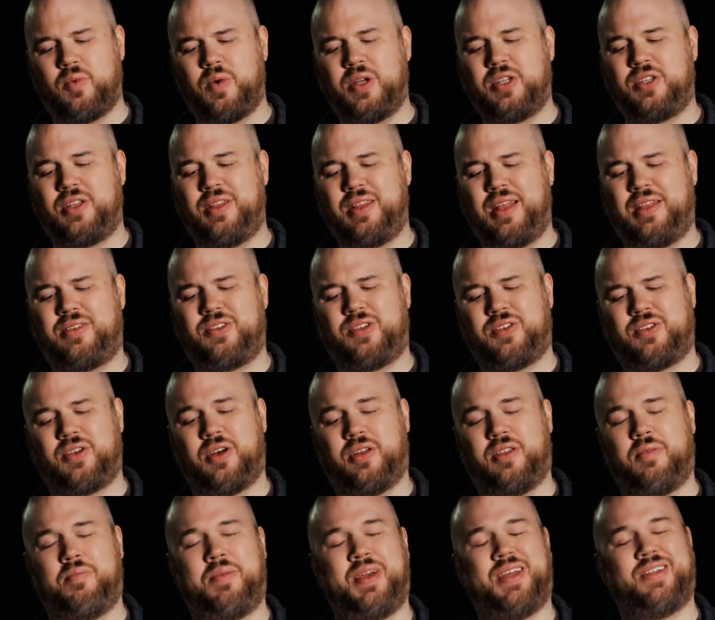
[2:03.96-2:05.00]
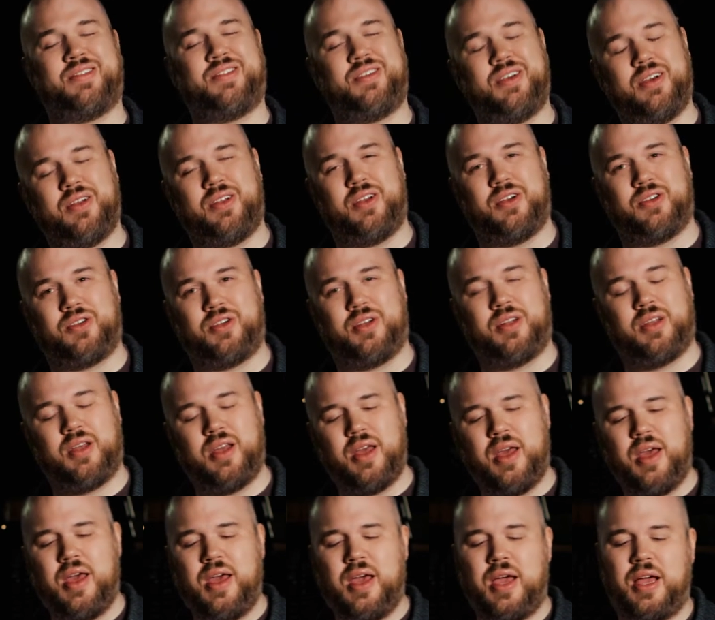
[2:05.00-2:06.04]
reason this is called the BNC edition
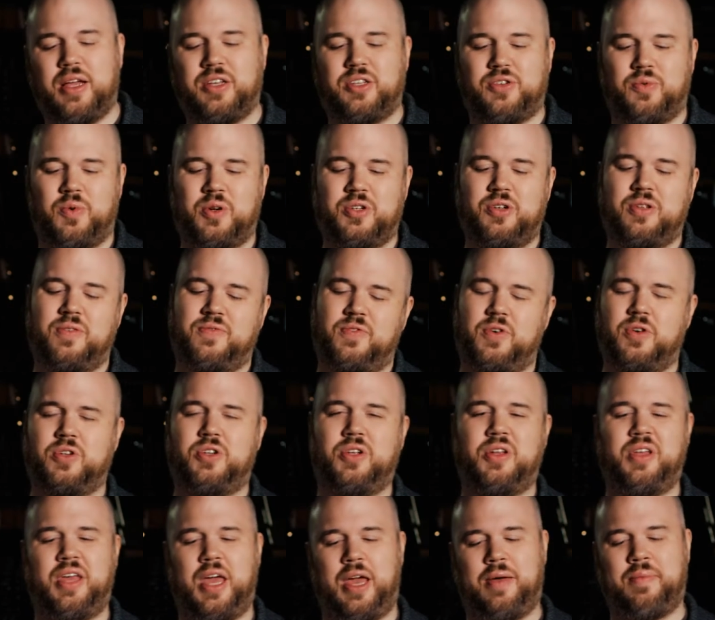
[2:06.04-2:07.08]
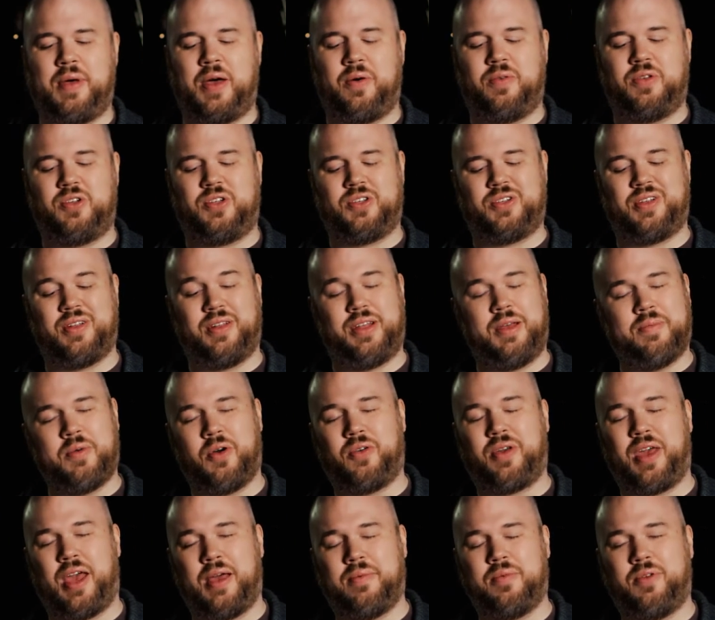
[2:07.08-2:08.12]
is the original version came out with just a LEMO
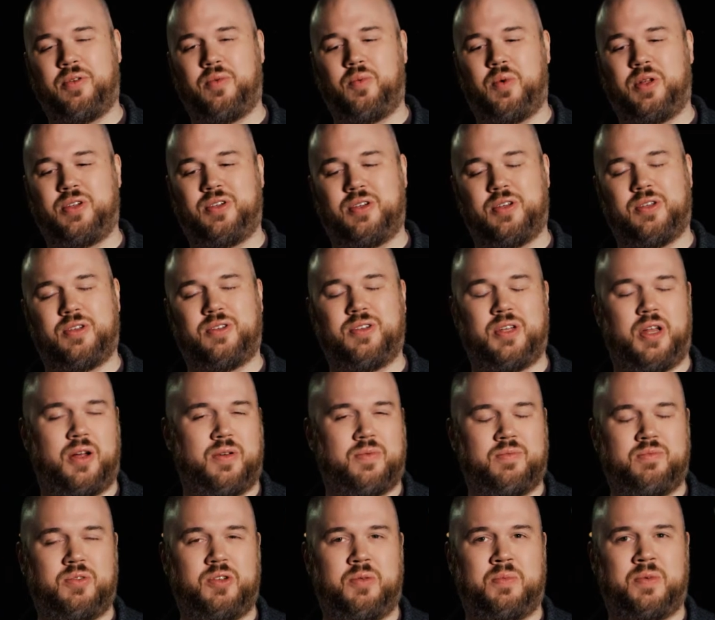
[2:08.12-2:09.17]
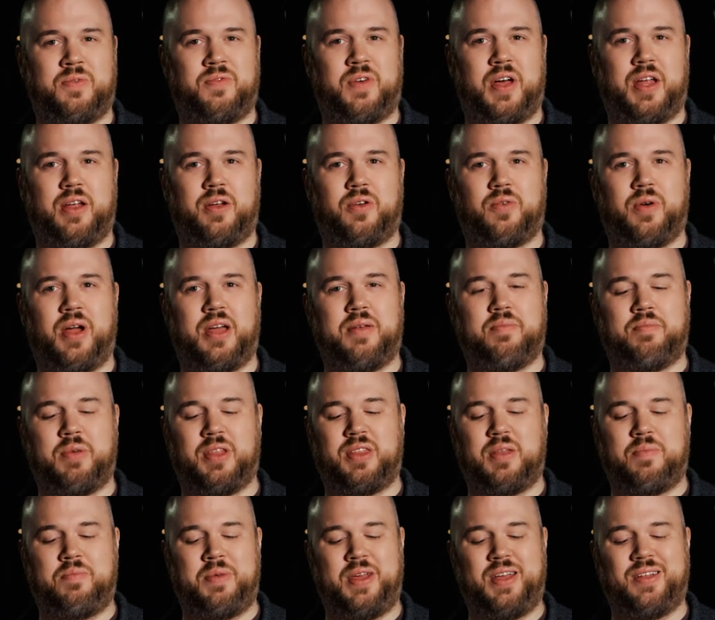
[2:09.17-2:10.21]
cable, which is, super fine and great, but
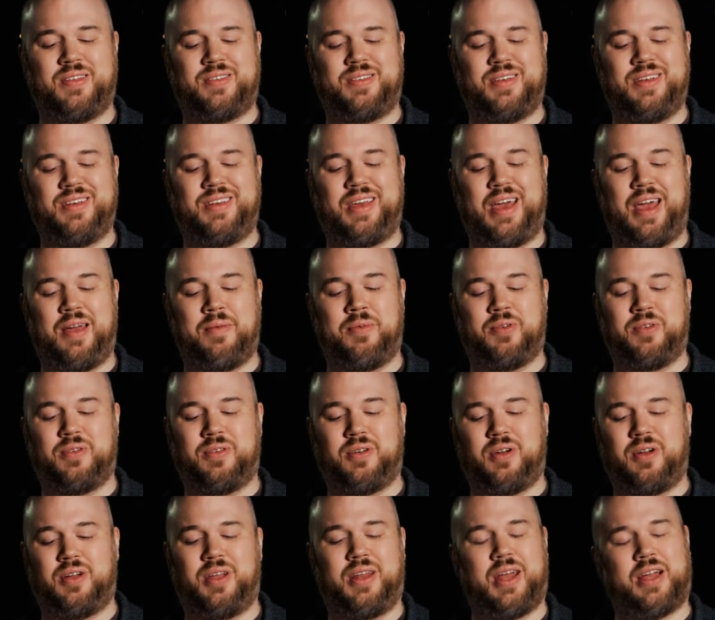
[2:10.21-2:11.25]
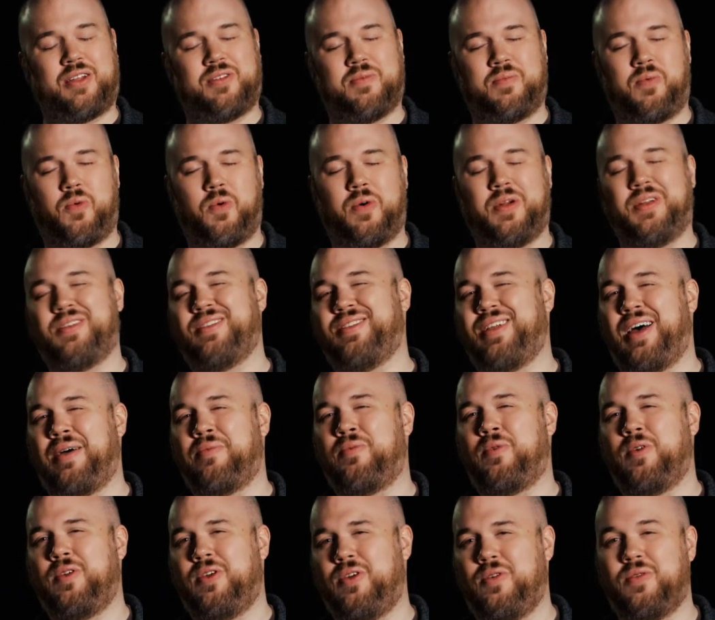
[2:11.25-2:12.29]
the BNC cable or connector port is a lot
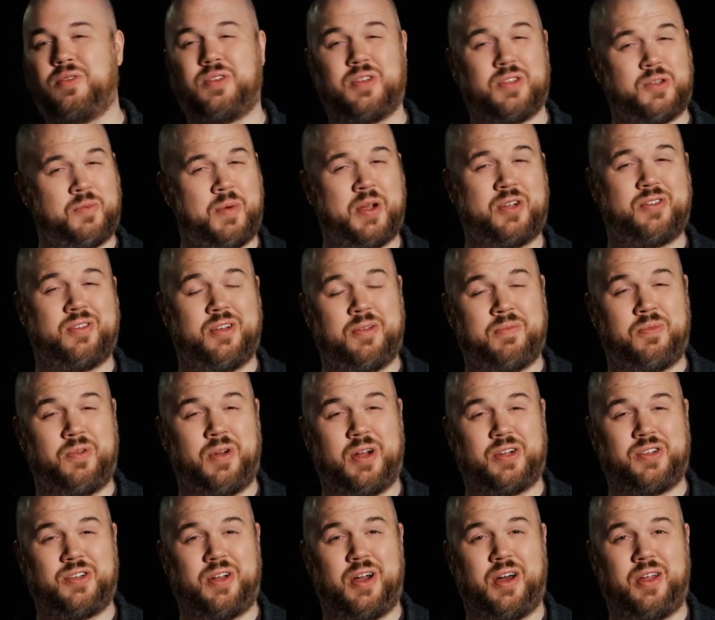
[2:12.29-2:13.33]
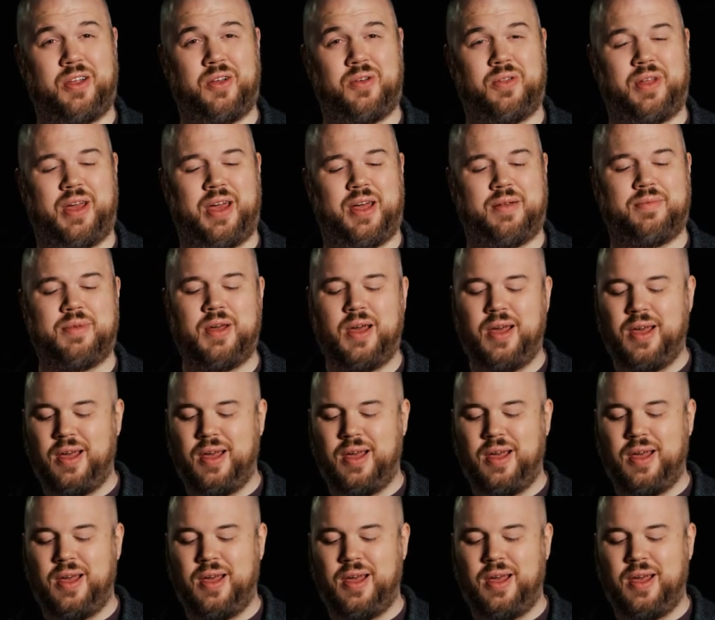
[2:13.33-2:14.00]
more used, especially in production audio land.